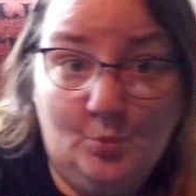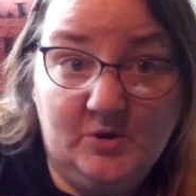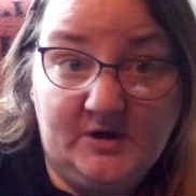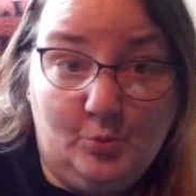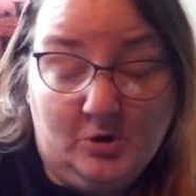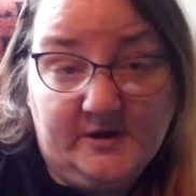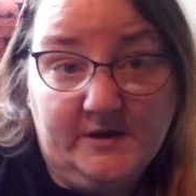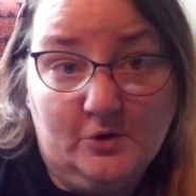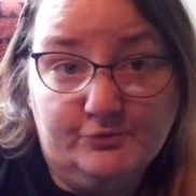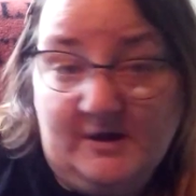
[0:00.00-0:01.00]
what I'm working
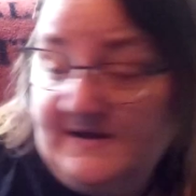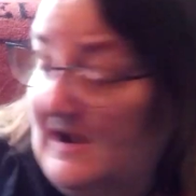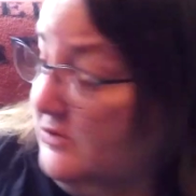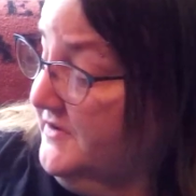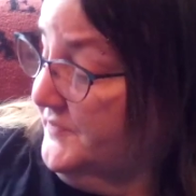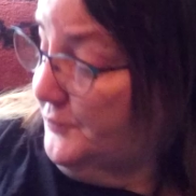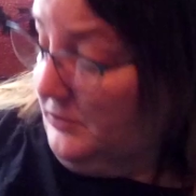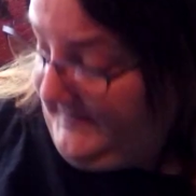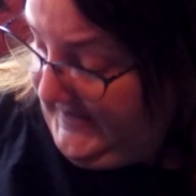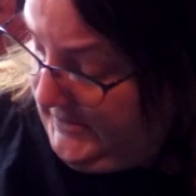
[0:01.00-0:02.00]
on right now, is
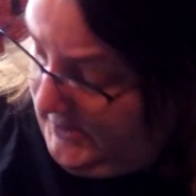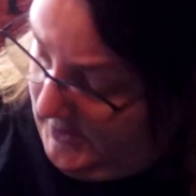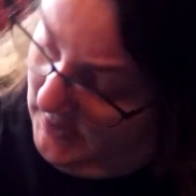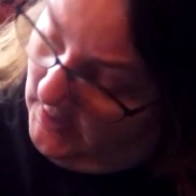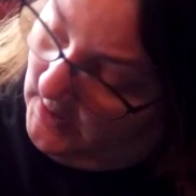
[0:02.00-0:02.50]
Premier